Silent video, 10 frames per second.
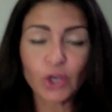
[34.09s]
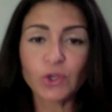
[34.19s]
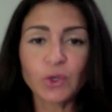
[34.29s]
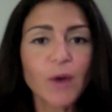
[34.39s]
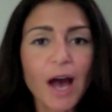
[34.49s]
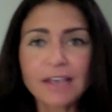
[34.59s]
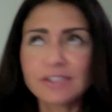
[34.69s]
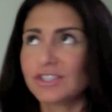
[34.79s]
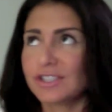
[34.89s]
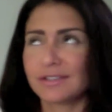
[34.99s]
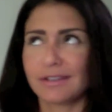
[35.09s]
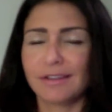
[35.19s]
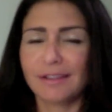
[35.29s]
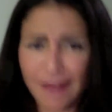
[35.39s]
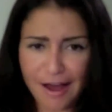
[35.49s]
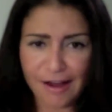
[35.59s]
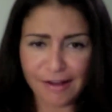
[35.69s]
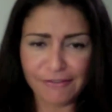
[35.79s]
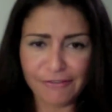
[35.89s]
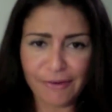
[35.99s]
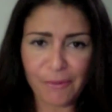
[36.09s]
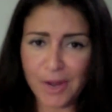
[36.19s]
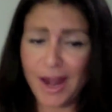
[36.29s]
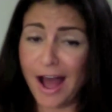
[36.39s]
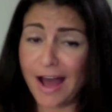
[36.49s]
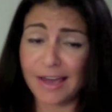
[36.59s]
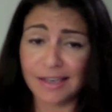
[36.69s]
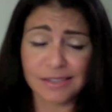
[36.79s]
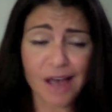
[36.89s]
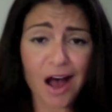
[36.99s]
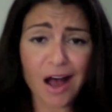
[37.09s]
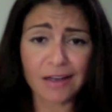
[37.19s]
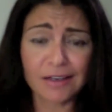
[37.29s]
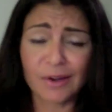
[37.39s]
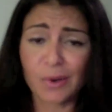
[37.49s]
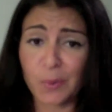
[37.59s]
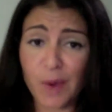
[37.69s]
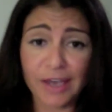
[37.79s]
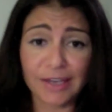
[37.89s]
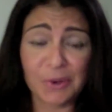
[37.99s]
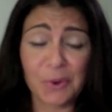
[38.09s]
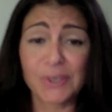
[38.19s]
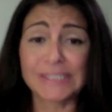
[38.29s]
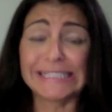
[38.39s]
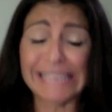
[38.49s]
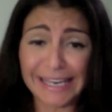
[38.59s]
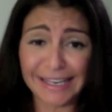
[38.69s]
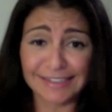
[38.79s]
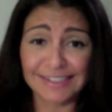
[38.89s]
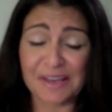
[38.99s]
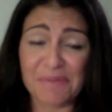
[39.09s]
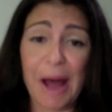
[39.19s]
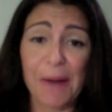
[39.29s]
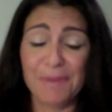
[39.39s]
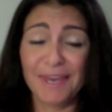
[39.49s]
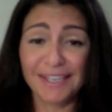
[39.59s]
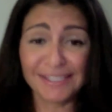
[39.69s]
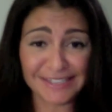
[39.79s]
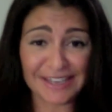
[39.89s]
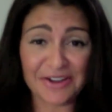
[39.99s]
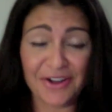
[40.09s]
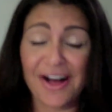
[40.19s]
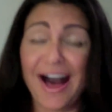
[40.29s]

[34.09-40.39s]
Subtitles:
You guys just love when I talk, write, or dance about being single.